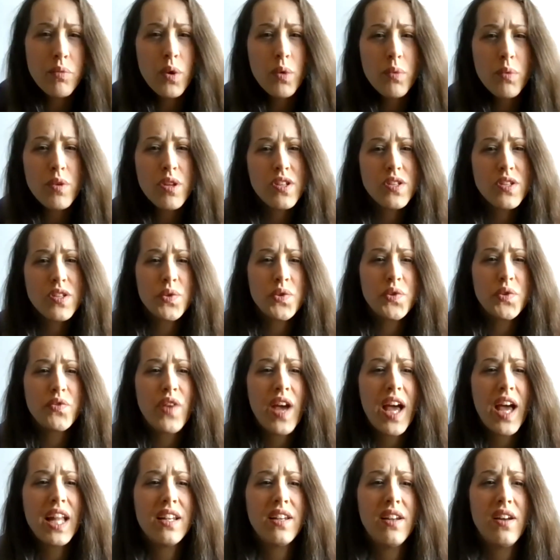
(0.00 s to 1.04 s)
and what were the sort of
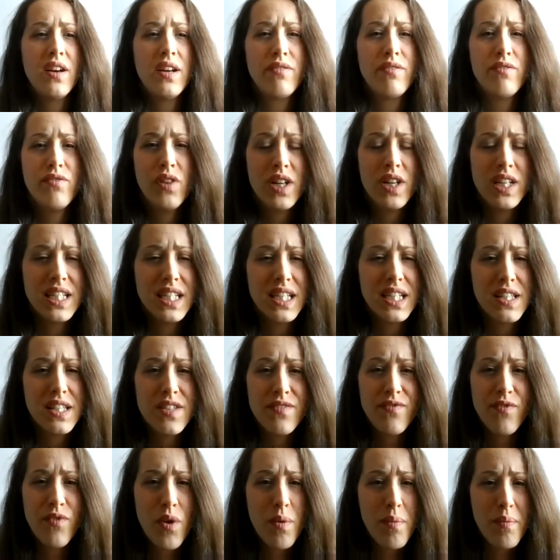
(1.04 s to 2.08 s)
headline
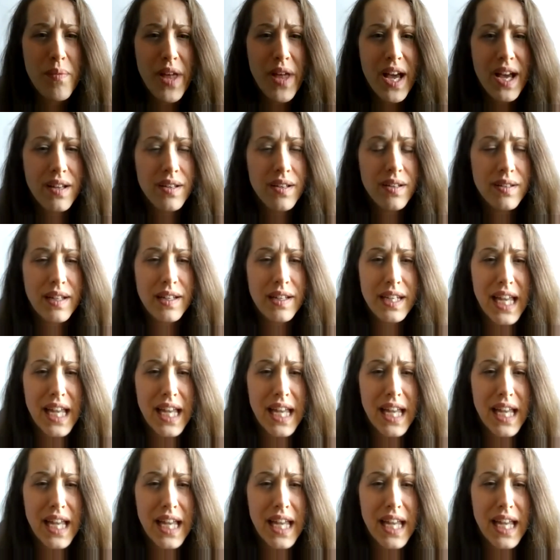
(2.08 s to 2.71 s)
findings from that